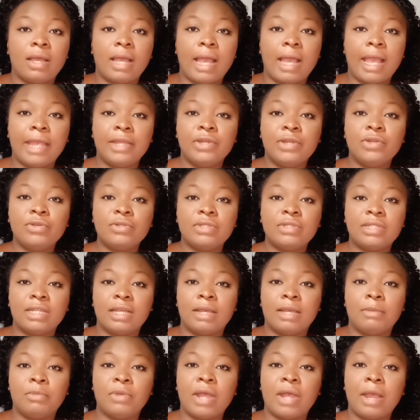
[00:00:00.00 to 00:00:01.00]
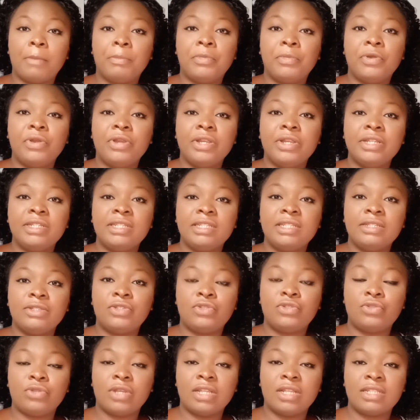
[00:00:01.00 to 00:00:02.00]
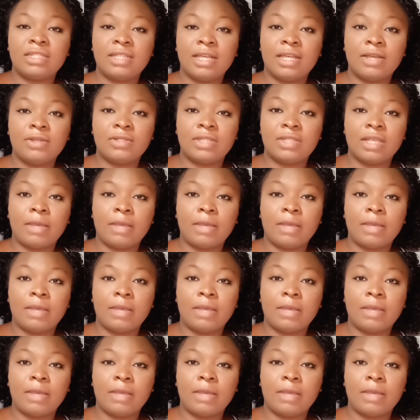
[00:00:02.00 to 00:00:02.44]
I know that I'm already stressed out